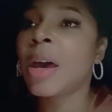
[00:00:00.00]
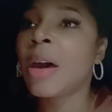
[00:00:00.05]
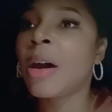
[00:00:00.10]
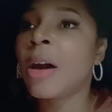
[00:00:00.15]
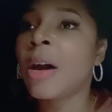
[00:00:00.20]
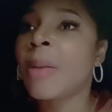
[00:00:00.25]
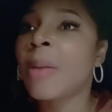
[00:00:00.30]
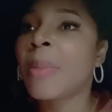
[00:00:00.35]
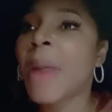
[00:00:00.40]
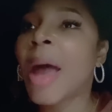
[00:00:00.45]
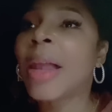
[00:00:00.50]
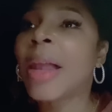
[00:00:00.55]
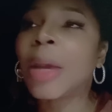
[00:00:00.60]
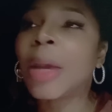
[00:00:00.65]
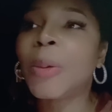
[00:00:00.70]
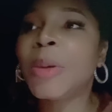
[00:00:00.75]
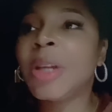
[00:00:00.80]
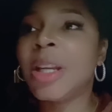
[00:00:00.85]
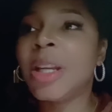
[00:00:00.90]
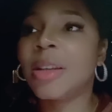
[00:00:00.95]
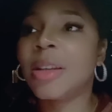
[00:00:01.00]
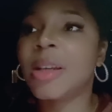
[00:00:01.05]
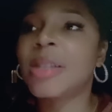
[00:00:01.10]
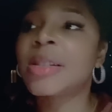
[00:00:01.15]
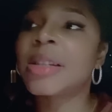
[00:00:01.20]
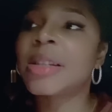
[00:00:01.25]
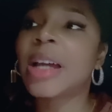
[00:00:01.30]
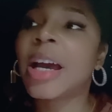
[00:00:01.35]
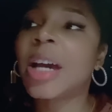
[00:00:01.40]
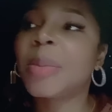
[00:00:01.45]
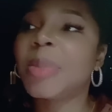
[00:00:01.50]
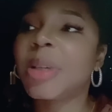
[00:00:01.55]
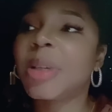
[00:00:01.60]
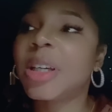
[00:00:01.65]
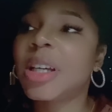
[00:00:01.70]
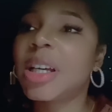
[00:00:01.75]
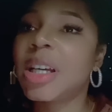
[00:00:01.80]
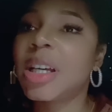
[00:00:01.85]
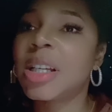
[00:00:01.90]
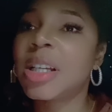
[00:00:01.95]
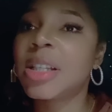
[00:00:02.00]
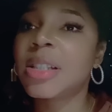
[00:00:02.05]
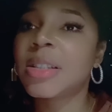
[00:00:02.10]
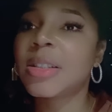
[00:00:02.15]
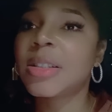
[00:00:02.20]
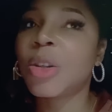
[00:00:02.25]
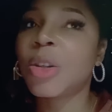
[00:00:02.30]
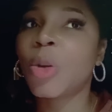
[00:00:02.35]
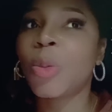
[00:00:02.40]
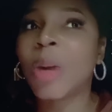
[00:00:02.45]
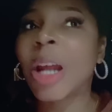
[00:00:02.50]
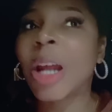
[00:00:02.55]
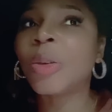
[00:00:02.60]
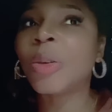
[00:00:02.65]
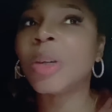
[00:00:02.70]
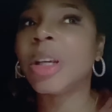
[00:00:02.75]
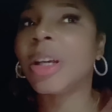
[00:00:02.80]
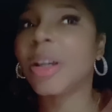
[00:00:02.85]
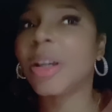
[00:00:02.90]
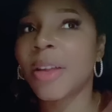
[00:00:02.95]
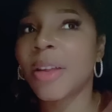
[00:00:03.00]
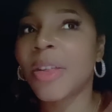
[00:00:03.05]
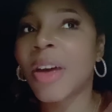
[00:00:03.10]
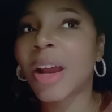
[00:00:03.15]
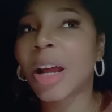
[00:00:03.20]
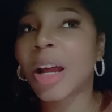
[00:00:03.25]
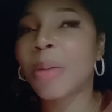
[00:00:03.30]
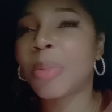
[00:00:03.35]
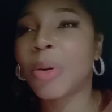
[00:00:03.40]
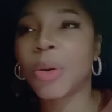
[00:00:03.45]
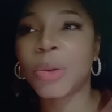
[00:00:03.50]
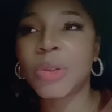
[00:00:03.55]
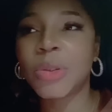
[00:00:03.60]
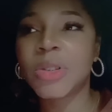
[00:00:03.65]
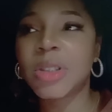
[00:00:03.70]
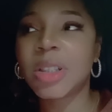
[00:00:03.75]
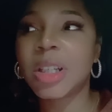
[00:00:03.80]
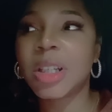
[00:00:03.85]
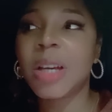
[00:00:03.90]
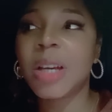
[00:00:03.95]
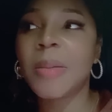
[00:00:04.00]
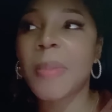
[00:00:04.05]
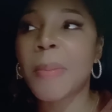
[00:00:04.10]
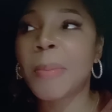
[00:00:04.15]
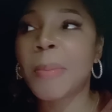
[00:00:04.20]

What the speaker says: I like when he does that because, you know, when I don't hear that, I'll post it.